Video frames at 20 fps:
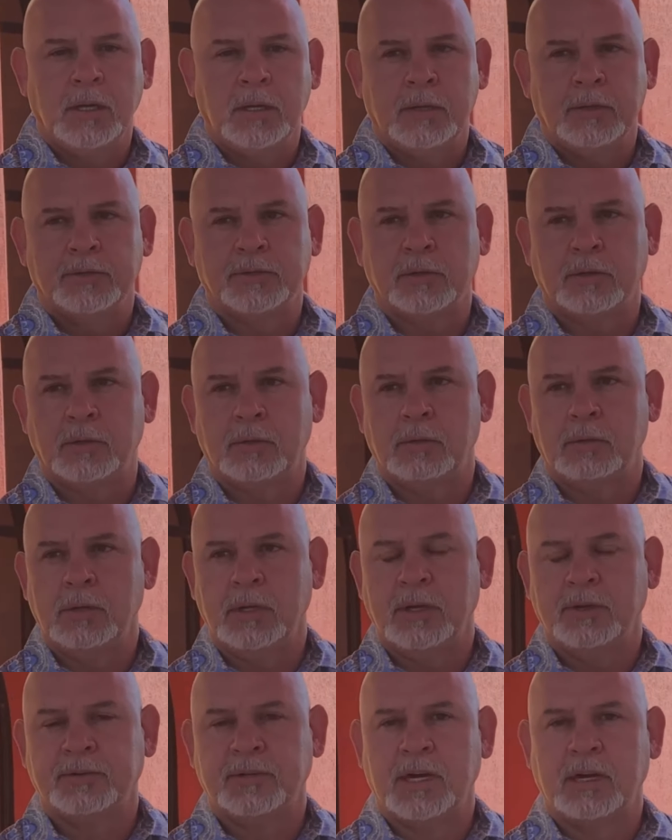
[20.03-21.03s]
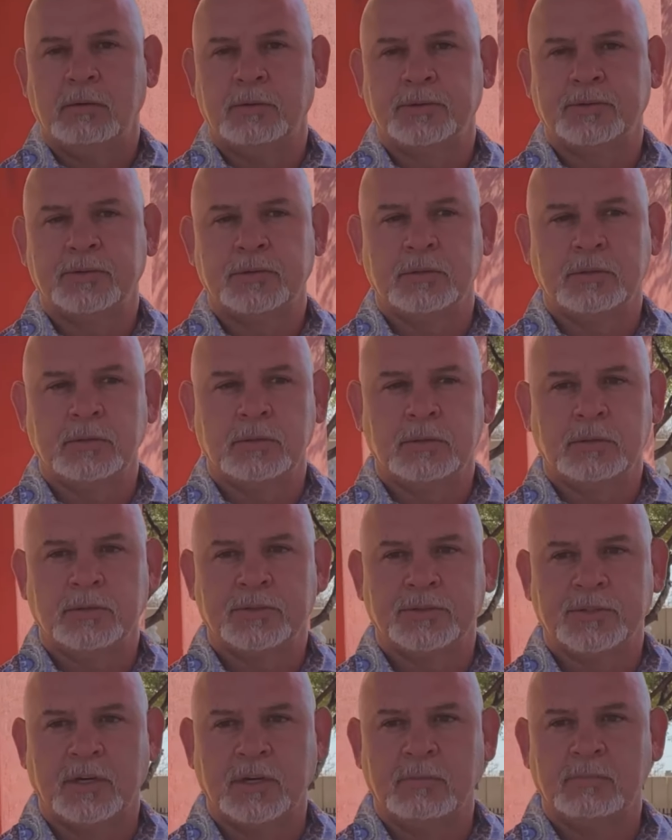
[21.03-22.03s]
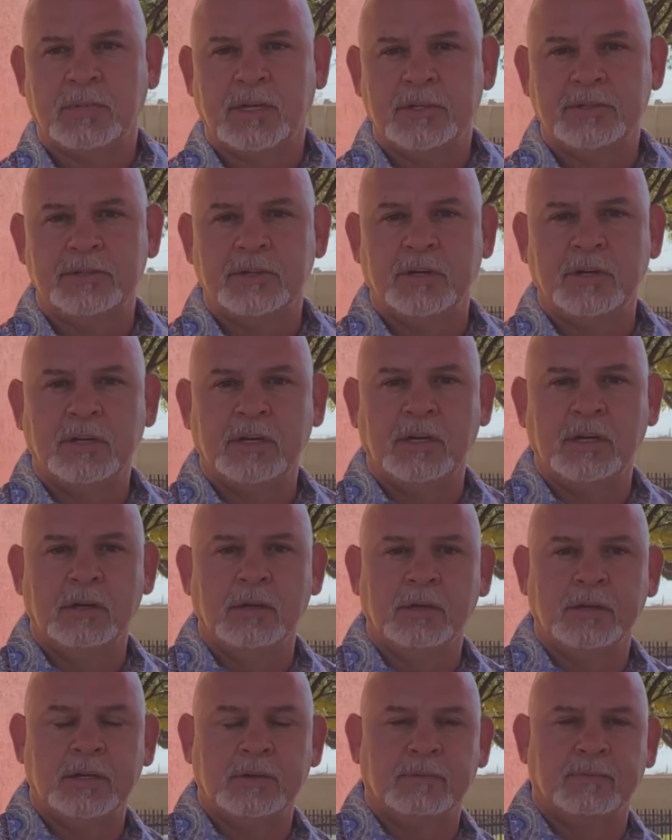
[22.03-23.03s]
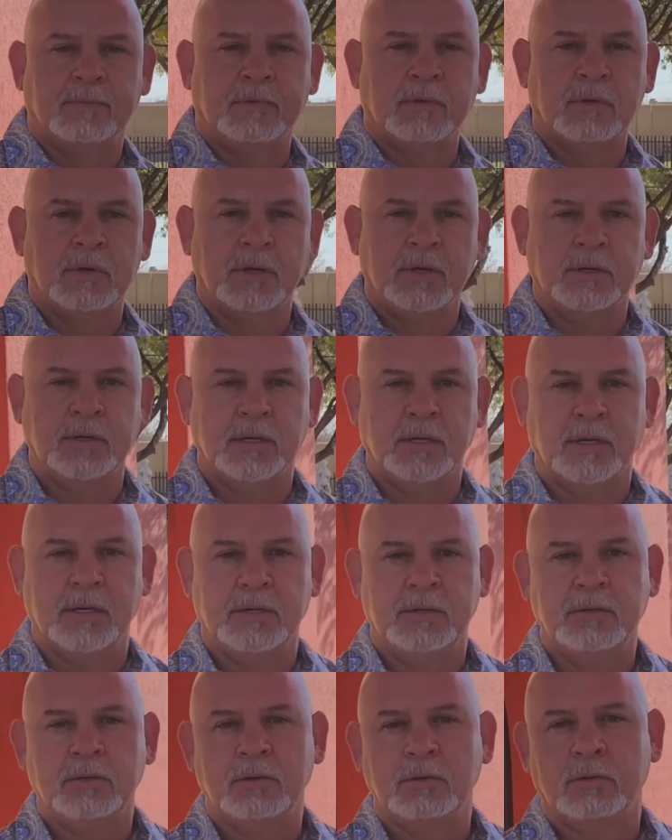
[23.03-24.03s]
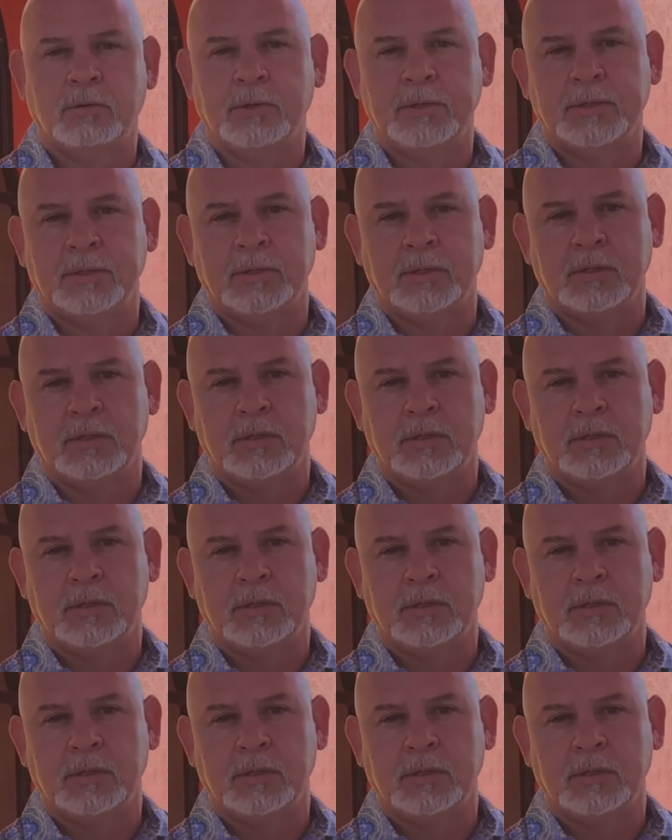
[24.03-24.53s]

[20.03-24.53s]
So as I was starting my journey and looking for a, a new lawyer,